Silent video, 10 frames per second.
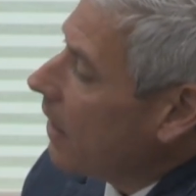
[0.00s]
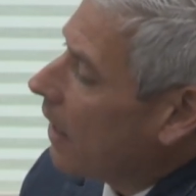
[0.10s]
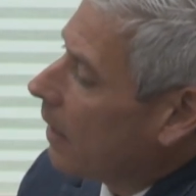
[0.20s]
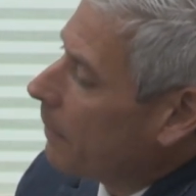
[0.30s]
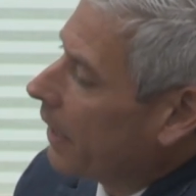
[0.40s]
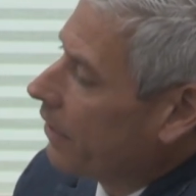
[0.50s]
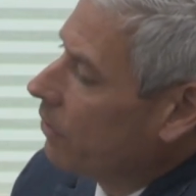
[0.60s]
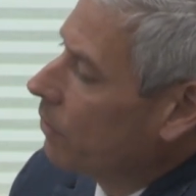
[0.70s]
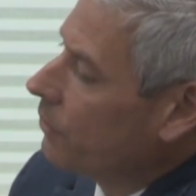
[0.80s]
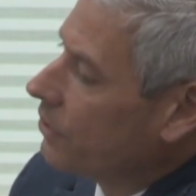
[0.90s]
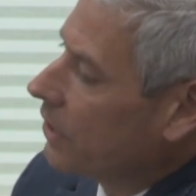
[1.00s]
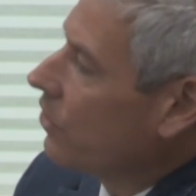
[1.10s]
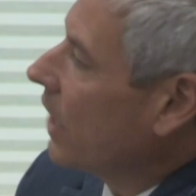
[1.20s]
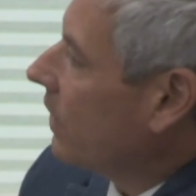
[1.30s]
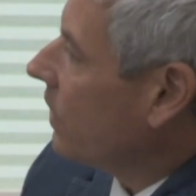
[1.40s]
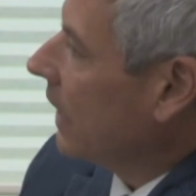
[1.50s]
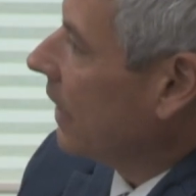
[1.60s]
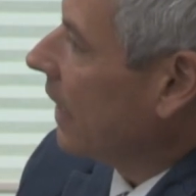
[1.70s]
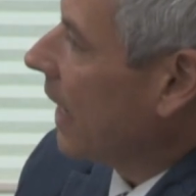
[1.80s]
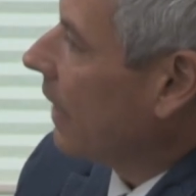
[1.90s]
Um, are you suggesting
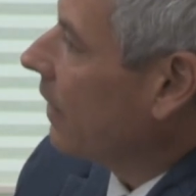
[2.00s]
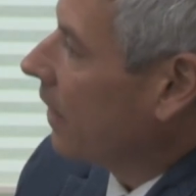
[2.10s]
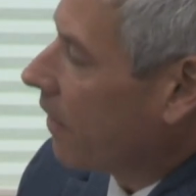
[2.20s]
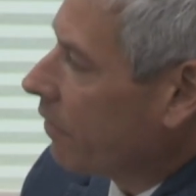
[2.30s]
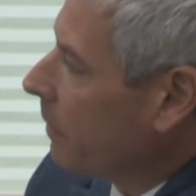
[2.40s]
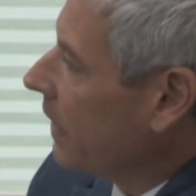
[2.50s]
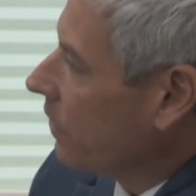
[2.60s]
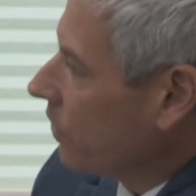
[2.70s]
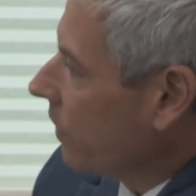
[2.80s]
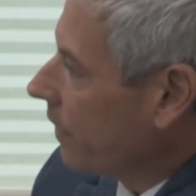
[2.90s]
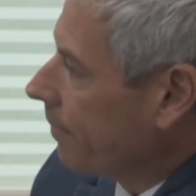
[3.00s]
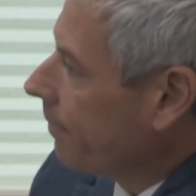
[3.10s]
that the government should,